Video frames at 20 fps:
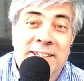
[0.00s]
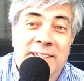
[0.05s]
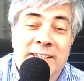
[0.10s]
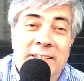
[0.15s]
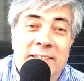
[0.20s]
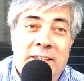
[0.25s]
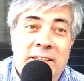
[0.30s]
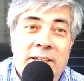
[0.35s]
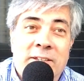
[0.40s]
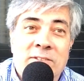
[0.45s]

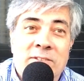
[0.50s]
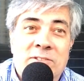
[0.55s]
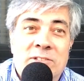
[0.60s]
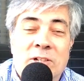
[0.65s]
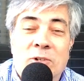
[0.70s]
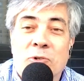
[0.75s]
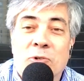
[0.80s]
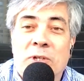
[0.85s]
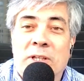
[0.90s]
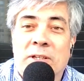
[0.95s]
And then
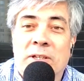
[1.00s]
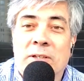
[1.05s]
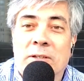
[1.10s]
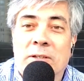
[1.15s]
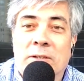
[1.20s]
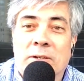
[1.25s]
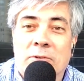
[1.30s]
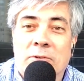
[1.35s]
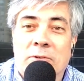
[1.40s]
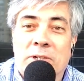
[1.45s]
slowly,
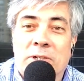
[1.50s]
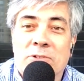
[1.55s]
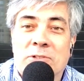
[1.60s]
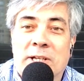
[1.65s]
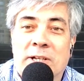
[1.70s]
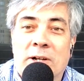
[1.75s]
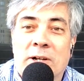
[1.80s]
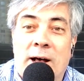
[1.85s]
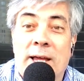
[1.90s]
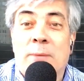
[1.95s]
years
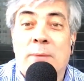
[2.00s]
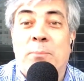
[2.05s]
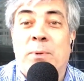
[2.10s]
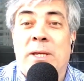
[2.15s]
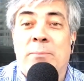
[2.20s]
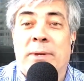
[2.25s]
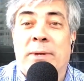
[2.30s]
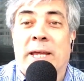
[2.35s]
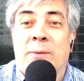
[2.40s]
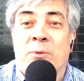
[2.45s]
later,
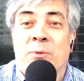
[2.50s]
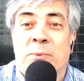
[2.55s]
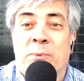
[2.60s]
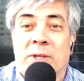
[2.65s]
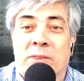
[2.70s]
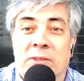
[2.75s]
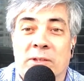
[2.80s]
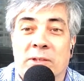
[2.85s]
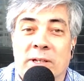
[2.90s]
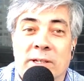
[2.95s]
IP became the
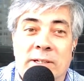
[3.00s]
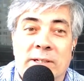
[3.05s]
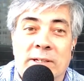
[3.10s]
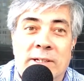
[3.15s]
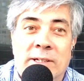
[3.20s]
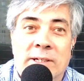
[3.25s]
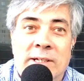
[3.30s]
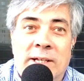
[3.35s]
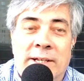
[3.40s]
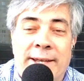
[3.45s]
big thing.
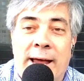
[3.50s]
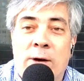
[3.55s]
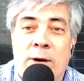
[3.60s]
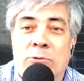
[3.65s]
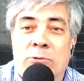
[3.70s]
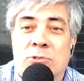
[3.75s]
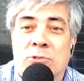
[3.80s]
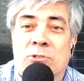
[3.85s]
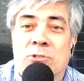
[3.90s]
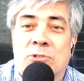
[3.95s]
And now
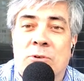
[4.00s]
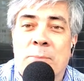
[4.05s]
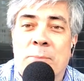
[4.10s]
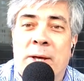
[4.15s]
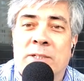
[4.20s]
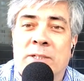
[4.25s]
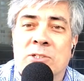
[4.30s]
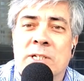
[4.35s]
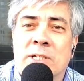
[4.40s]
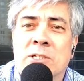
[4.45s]
it's just your
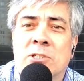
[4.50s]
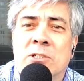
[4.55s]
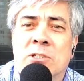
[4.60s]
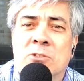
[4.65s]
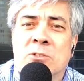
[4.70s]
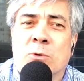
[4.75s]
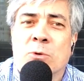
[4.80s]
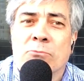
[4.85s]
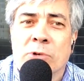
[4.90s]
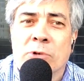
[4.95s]
imagination
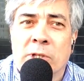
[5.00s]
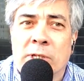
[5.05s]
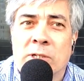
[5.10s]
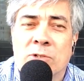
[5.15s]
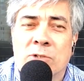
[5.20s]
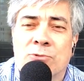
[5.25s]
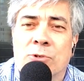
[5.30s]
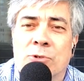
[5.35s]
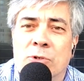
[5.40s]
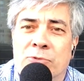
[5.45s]
is what really
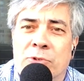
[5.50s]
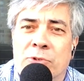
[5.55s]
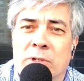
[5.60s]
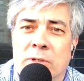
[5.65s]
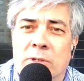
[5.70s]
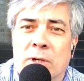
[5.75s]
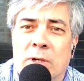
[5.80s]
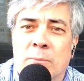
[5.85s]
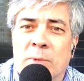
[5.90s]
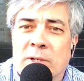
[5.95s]
controls it.
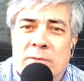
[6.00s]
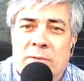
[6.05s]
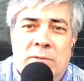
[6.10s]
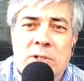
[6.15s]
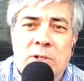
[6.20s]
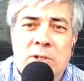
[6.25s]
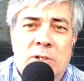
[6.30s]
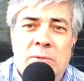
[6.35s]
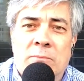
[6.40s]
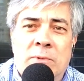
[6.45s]
I mean,
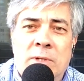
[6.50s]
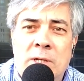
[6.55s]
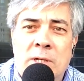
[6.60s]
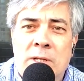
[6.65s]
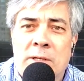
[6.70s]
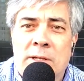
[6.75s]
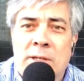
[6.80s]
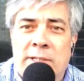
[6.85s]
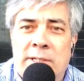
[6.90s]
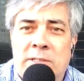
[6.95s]
you can,
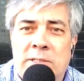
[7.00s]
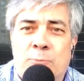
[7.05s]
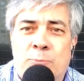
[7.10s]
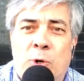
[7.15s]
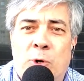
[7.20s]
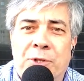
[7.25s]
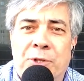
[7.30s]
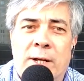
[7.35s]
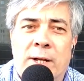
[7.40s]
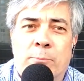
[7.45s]
as he
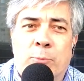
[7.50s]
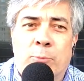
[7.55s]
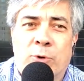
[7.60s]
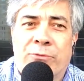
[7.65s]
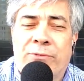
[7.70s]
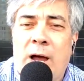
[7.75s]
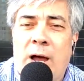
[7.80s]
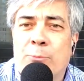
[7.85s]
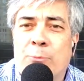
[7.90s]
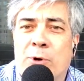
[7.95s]
pointed out, put
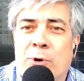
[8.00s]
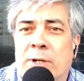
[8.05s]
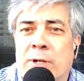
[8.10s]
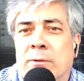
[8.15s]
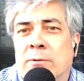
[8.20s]
fiber at